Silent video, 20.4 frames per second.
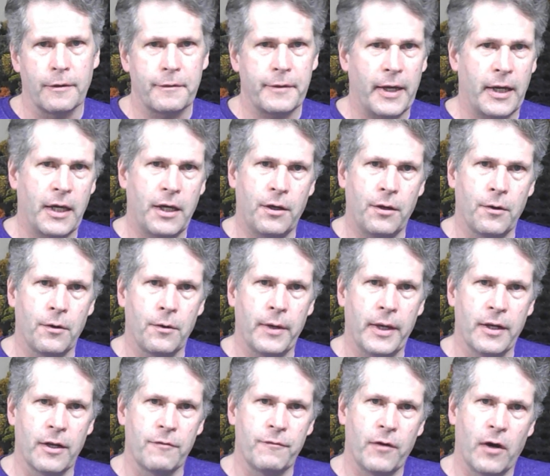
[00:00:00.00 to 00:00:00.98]
Thank you
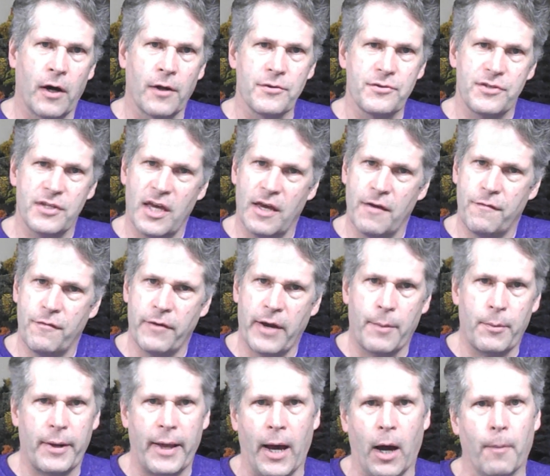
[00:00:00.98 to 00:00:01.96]
in advance if you're
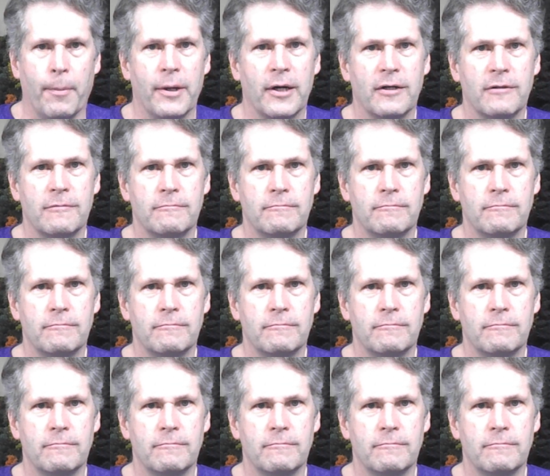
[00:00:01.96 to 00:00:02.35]
able to help.